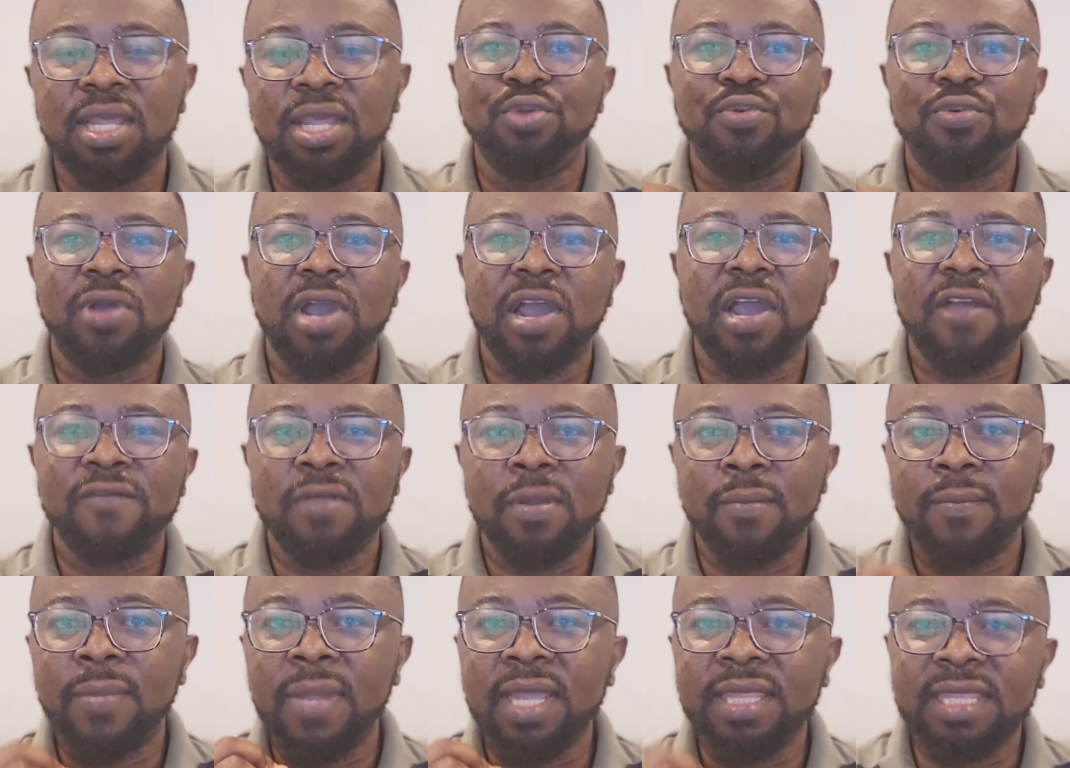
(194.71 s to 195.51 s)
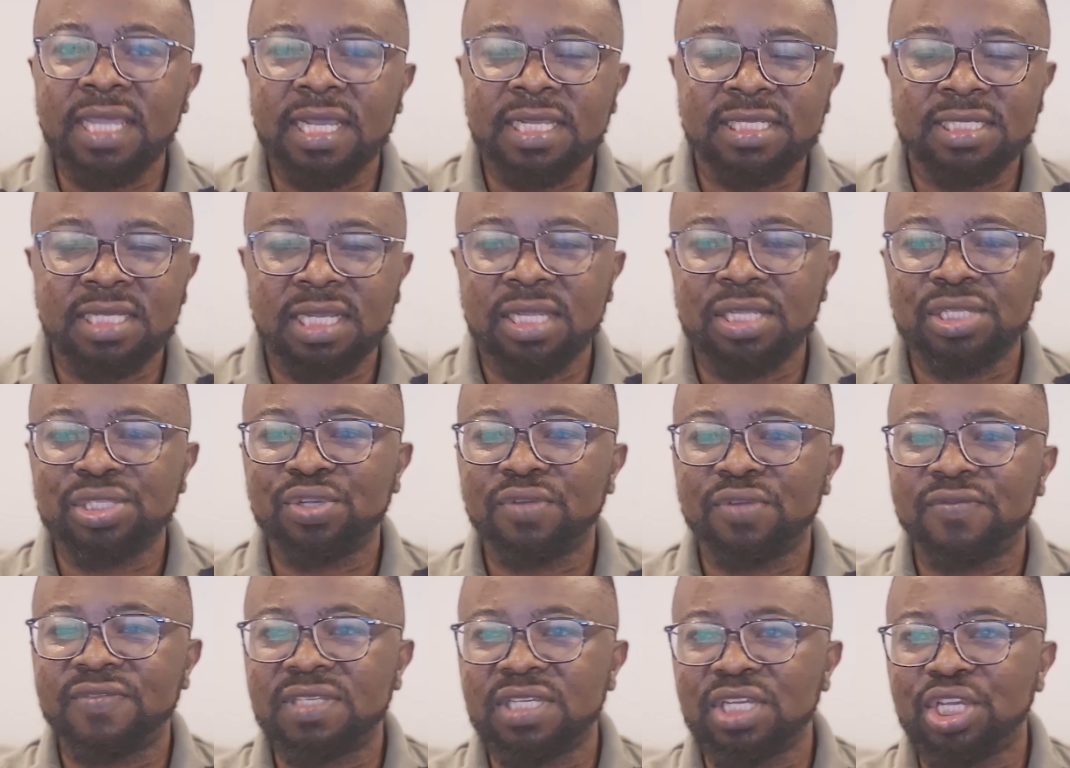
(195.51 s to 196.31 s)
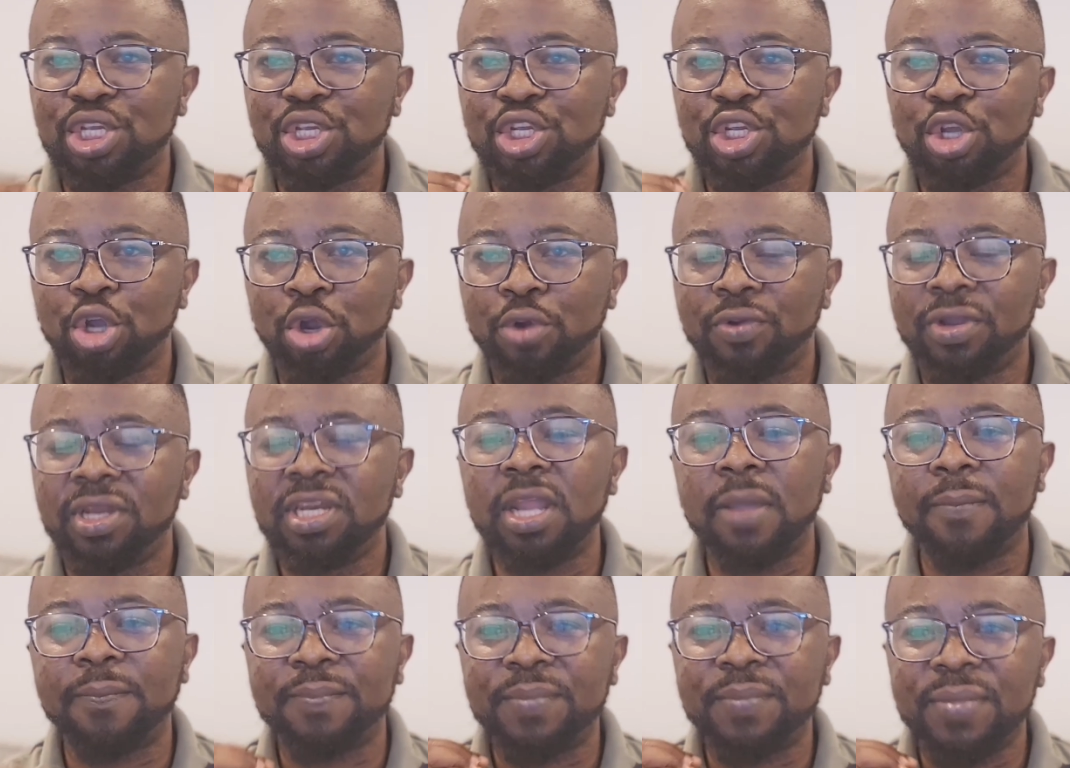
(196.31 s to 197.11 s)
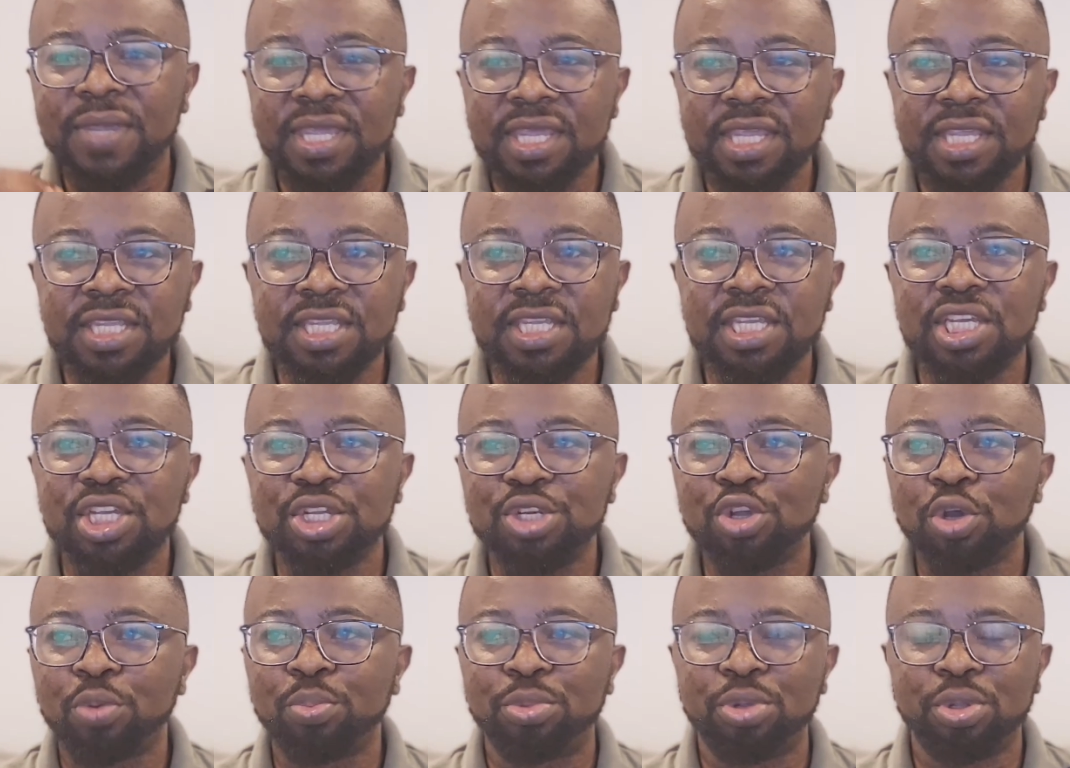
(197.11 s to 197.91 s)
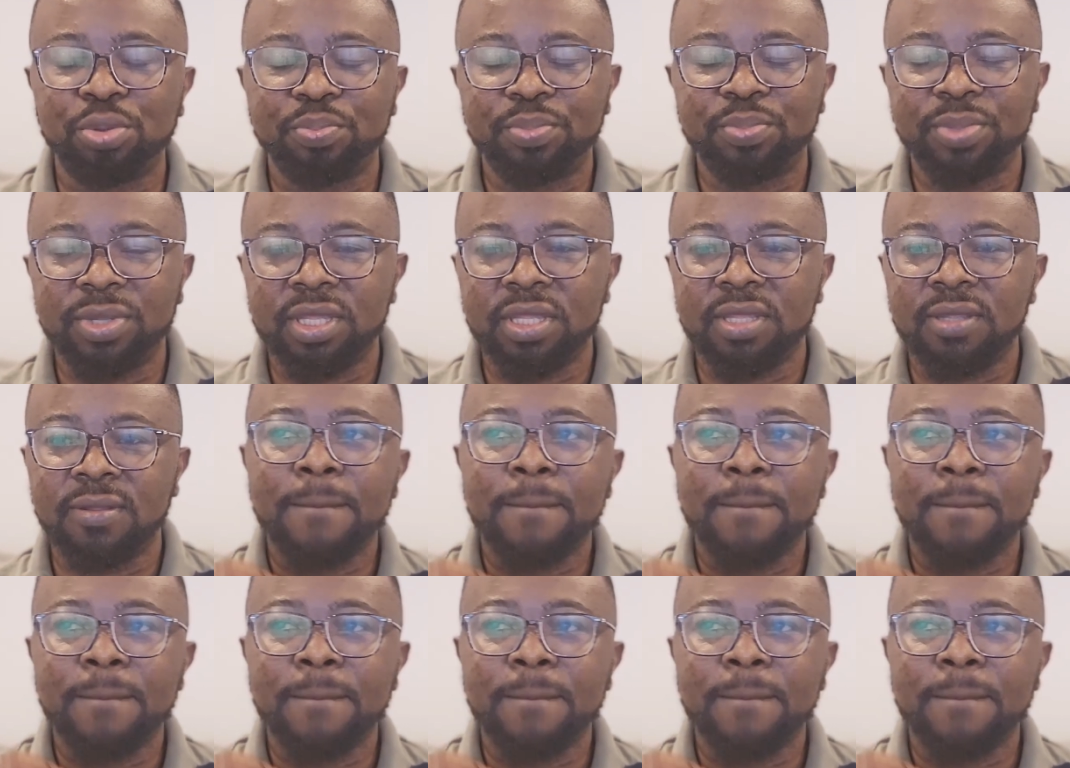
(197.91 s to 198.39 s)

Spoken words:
you have a better chance of securing a PGWP.